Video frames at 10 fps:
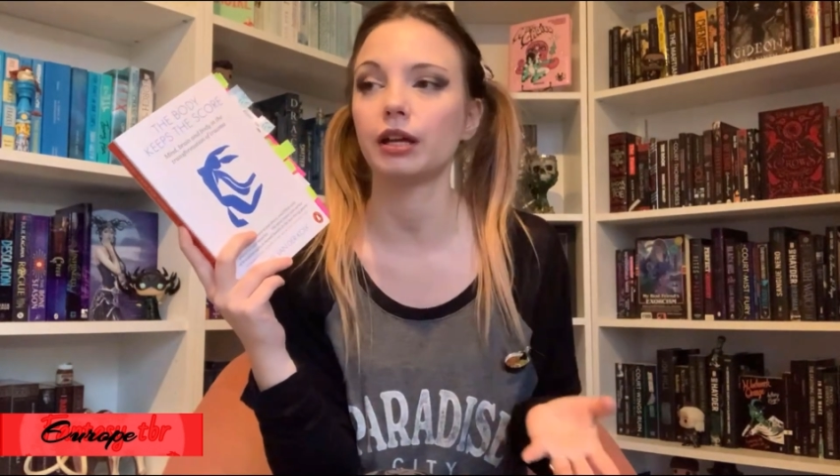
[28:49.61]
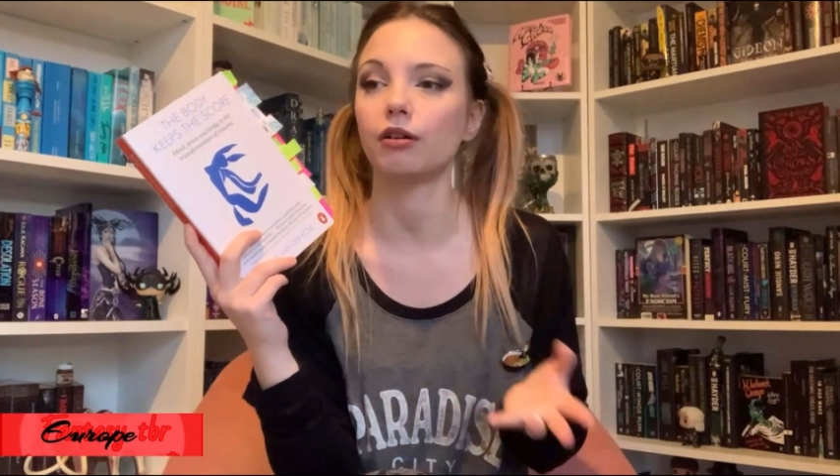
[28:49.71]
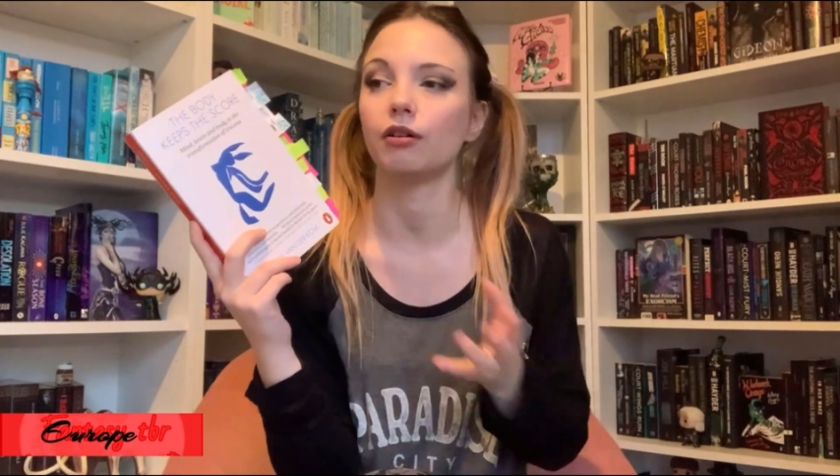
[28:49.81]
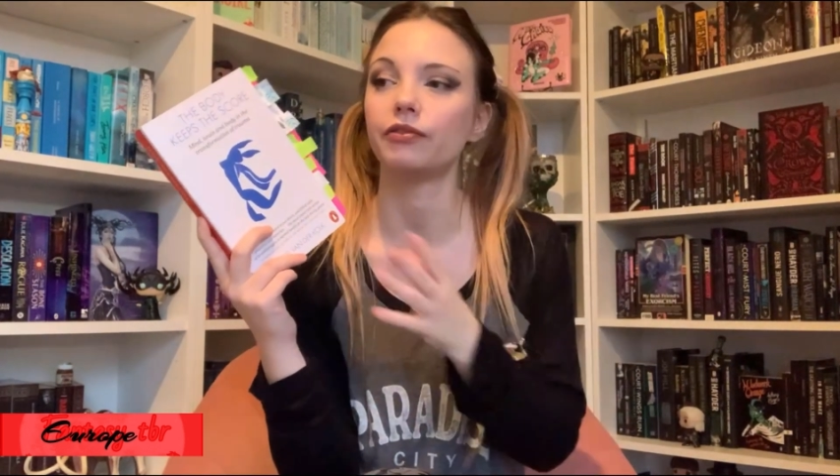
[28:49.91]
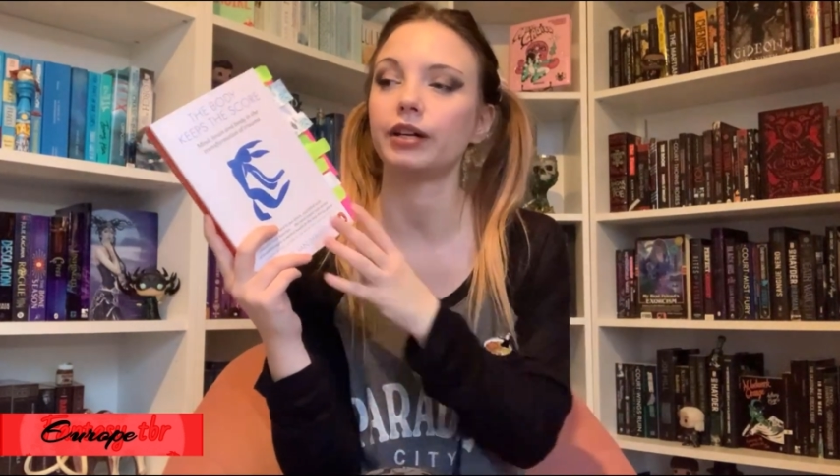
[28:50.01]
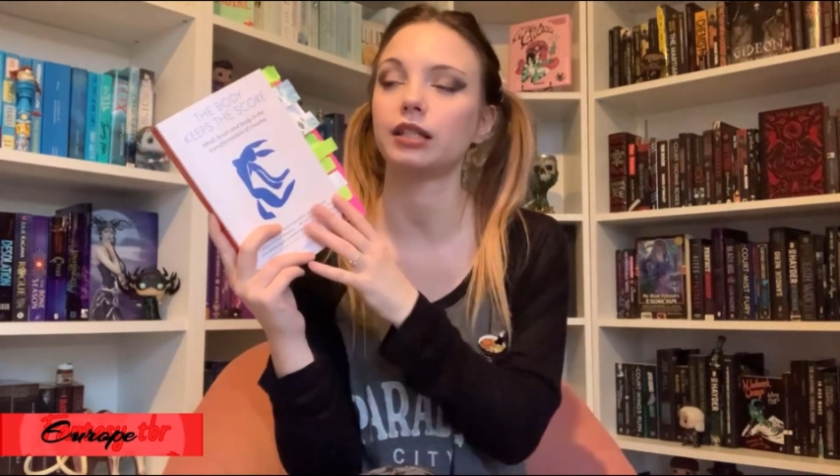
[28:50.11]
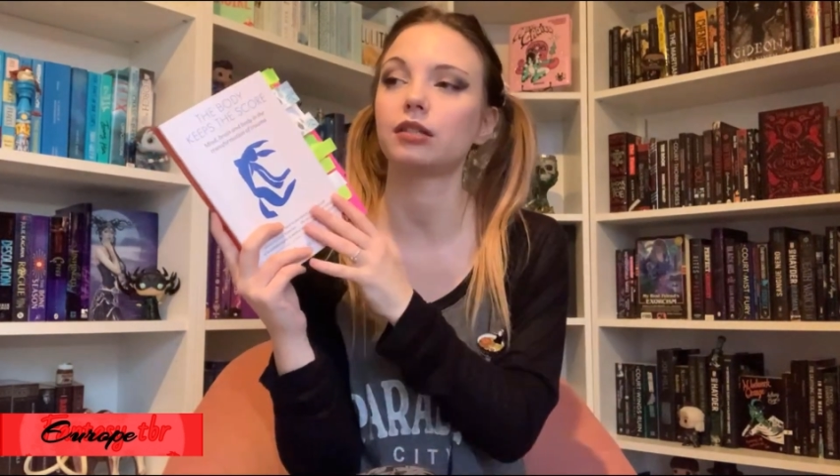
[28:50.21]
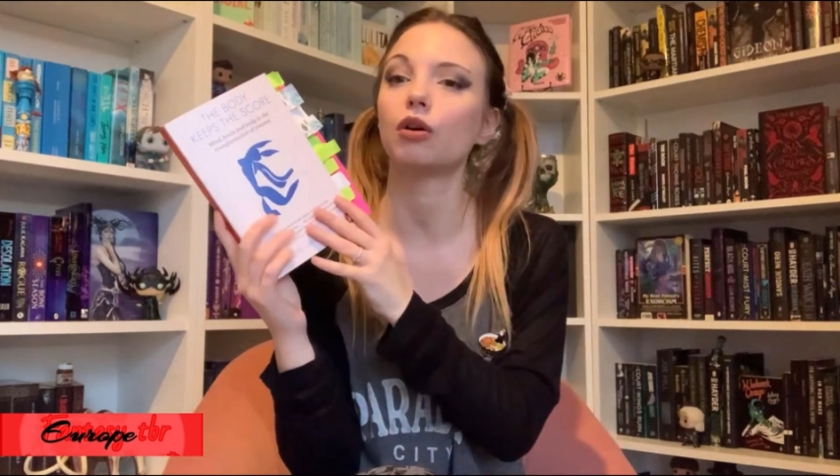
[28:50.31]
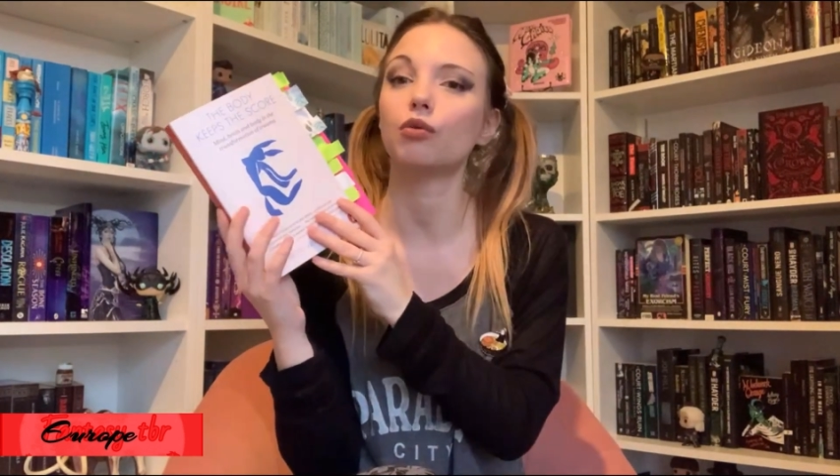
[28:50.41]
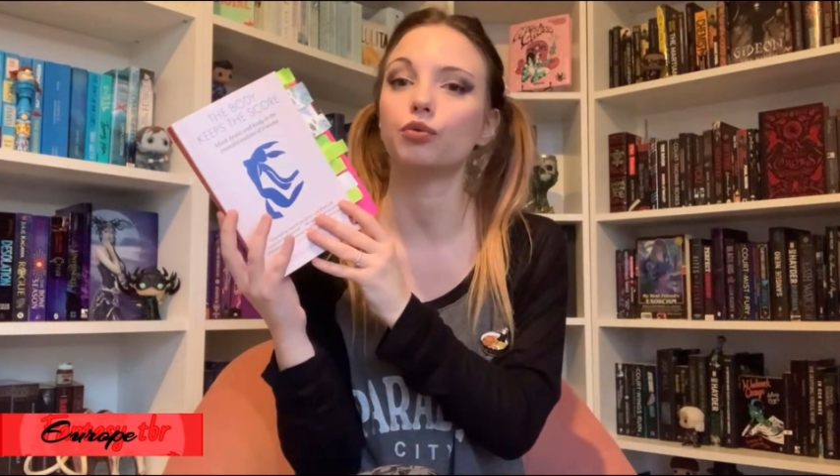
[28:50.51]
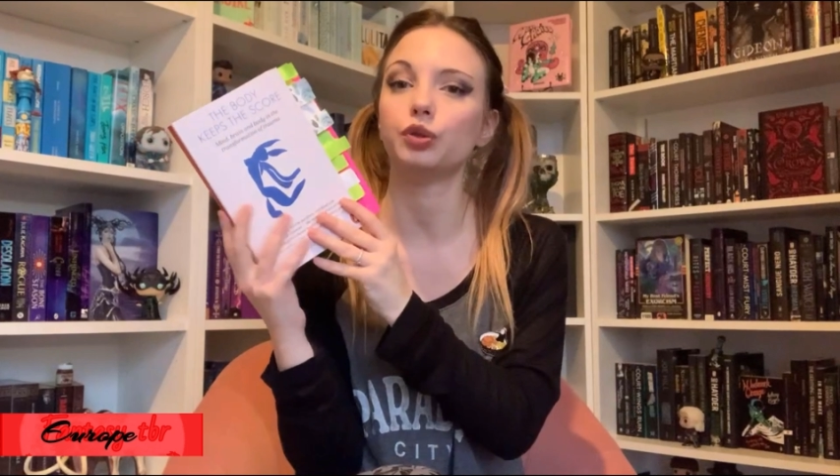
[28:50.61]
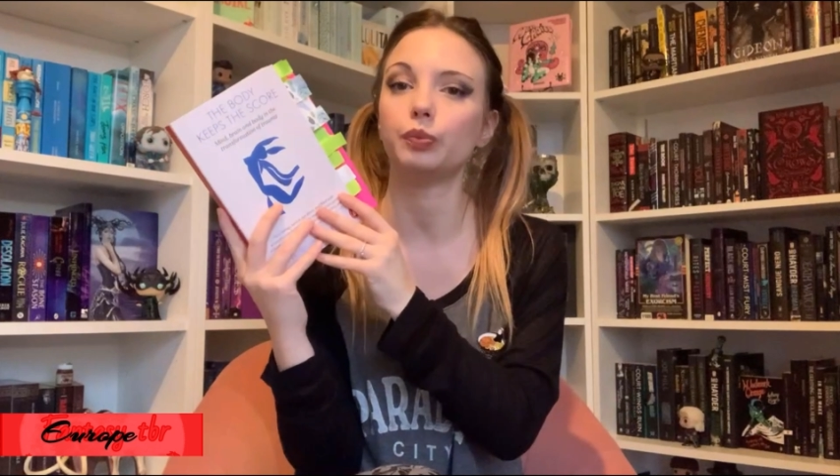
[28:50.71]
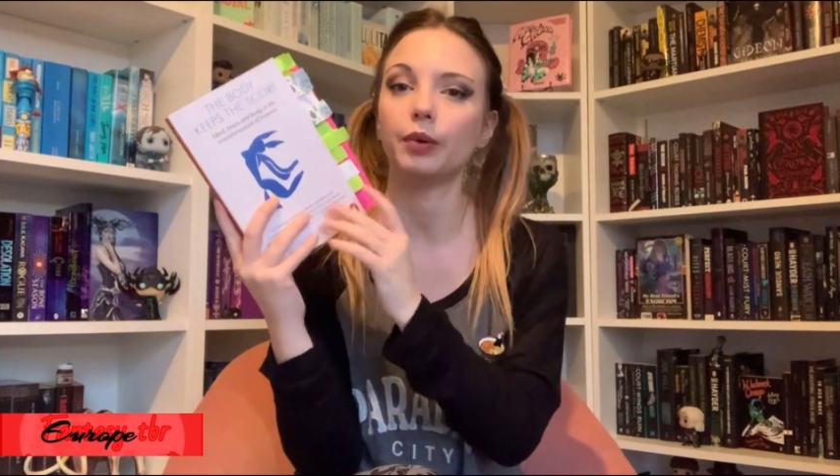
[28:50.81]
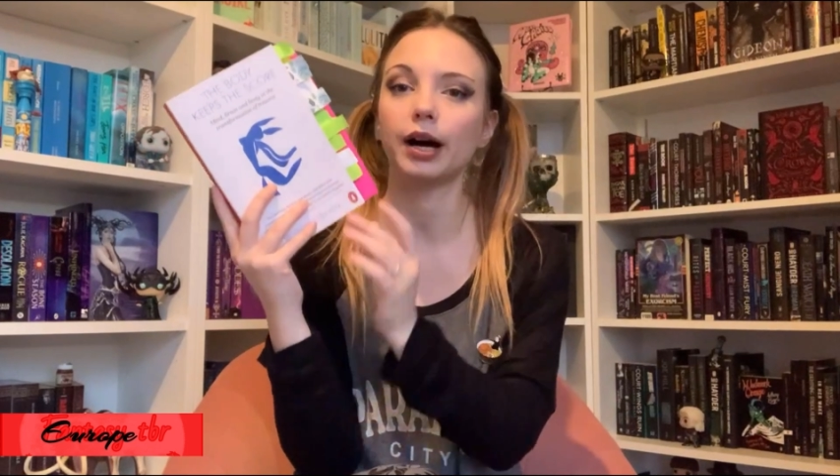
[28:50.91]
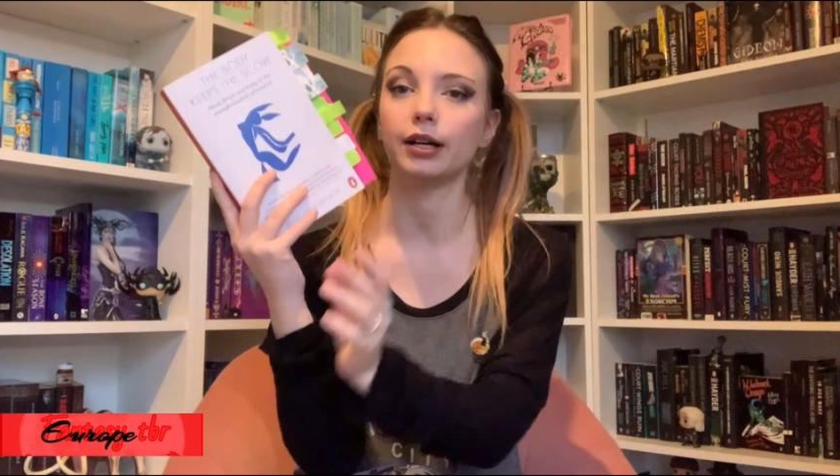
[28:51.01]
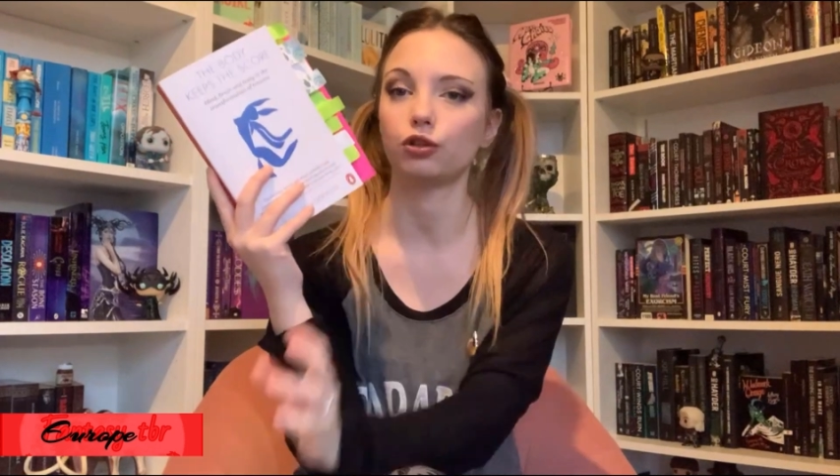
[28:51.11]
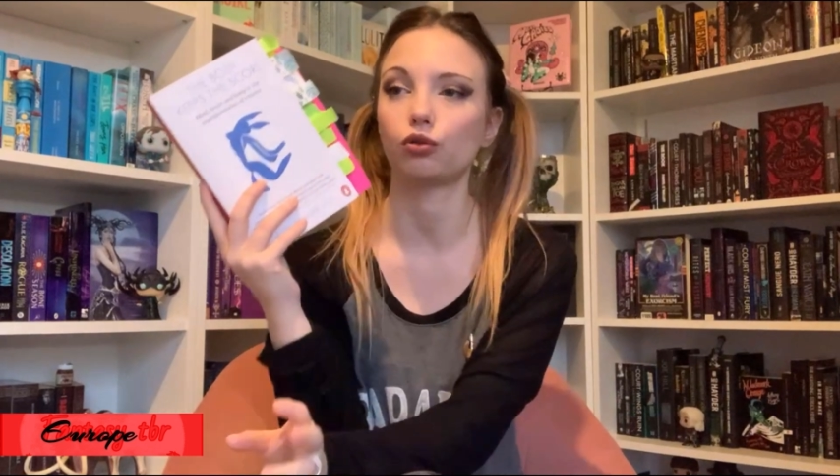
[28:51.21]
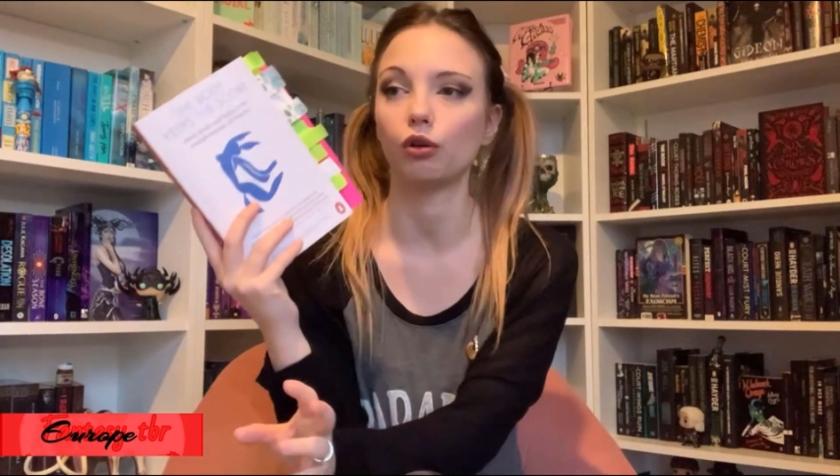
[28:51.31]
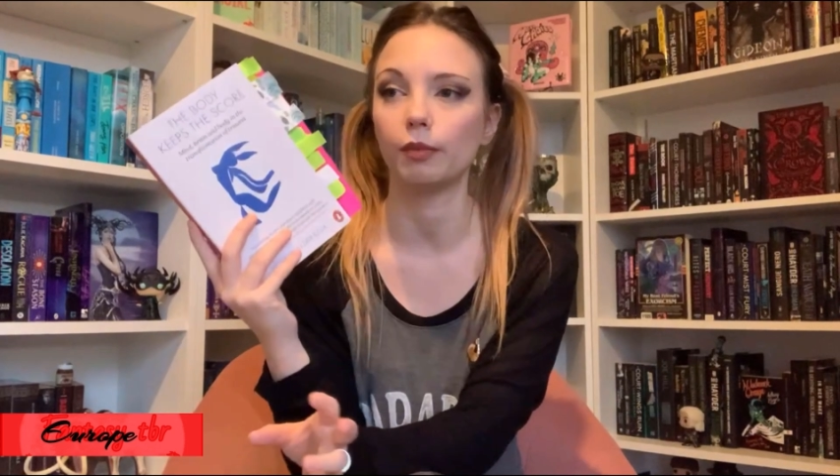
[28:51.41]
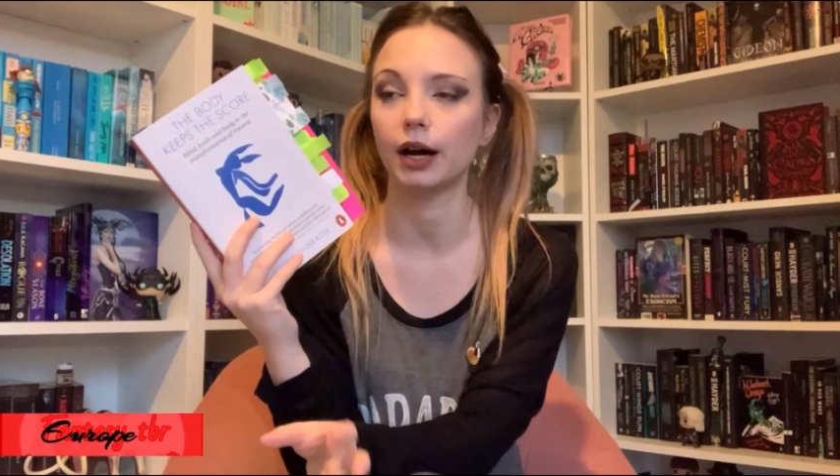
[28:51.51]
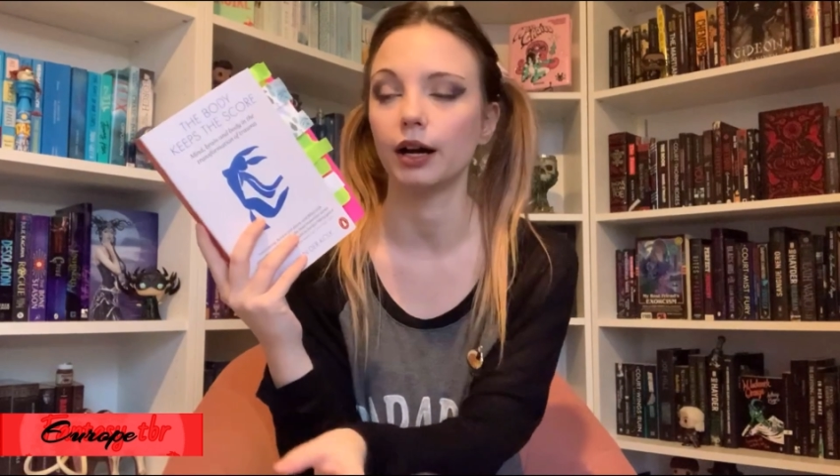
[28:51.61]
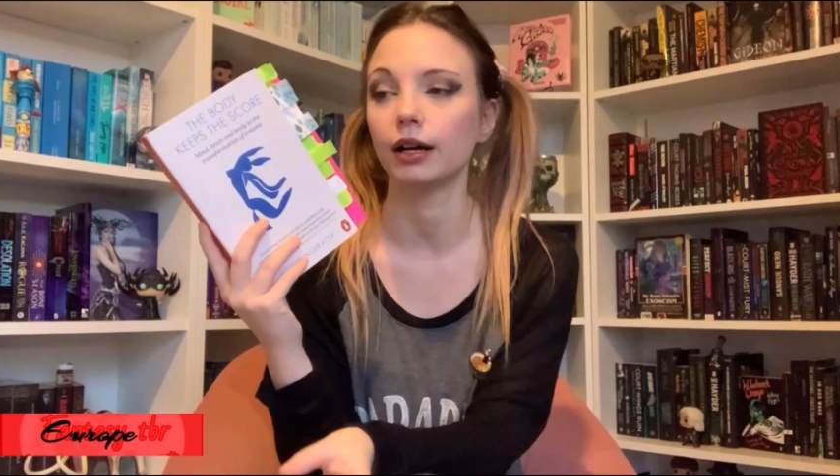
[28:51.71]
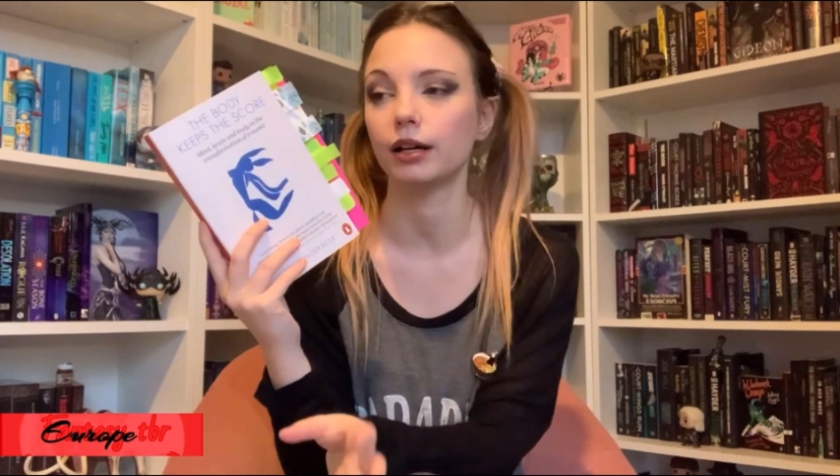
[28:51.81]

of that's caused by trauma,